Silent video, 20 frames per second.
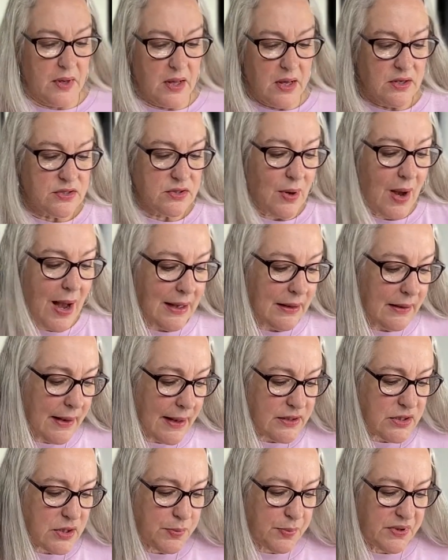So I
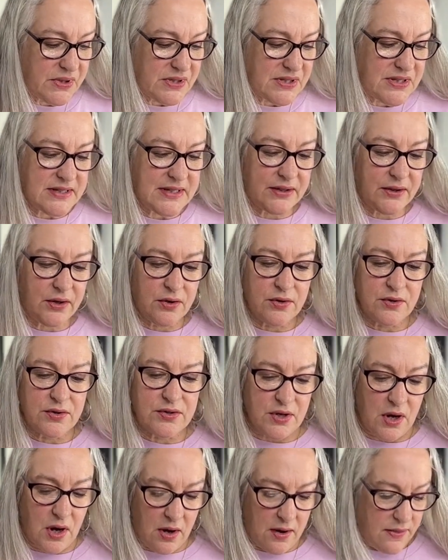like to put stickers
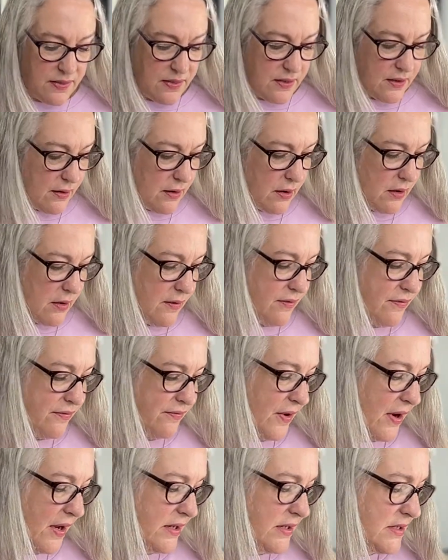on the
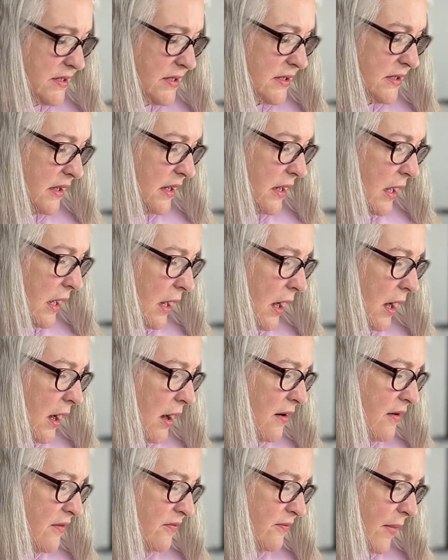front
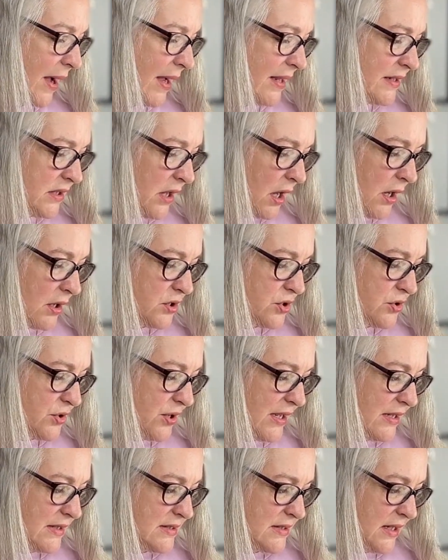of my dog
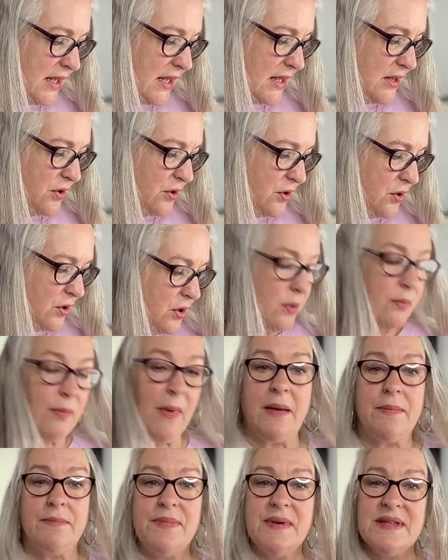treats, either
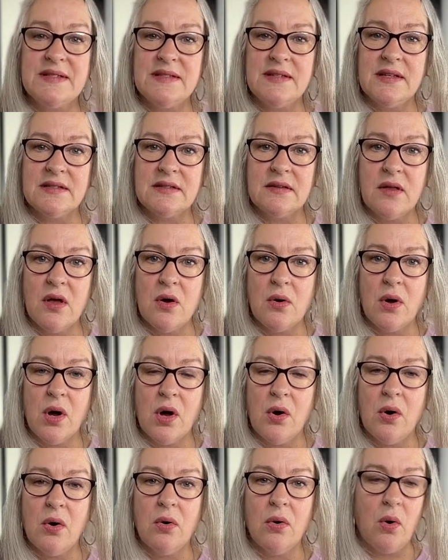my business
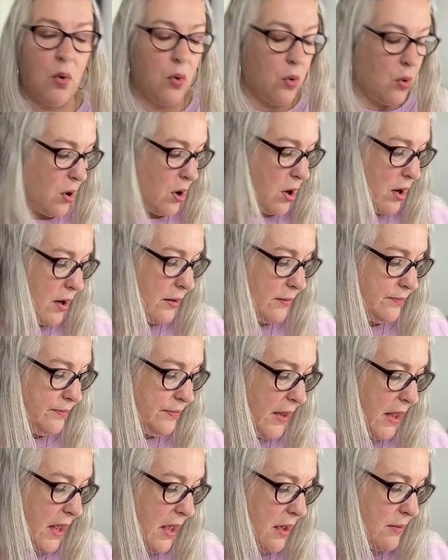logo or
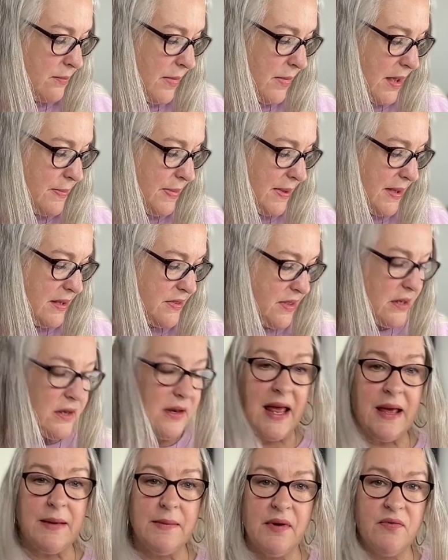maybe the
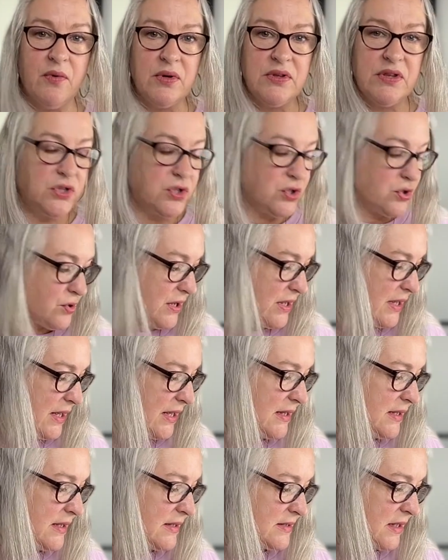name of what the treat
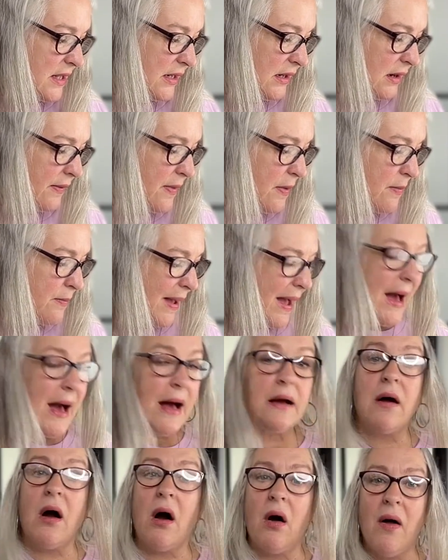is. And on the back,
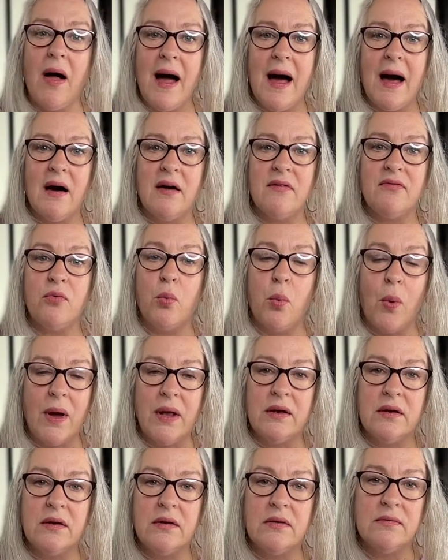I'll have
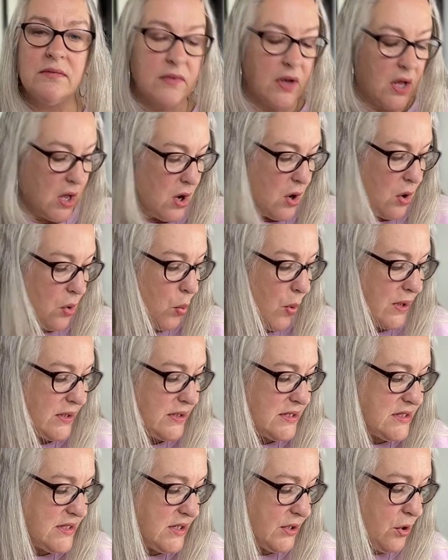one
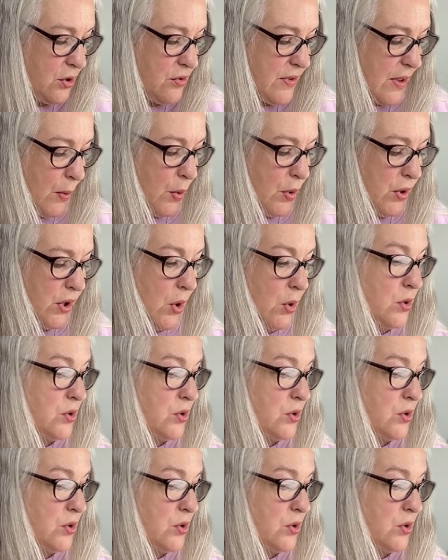sticker that will go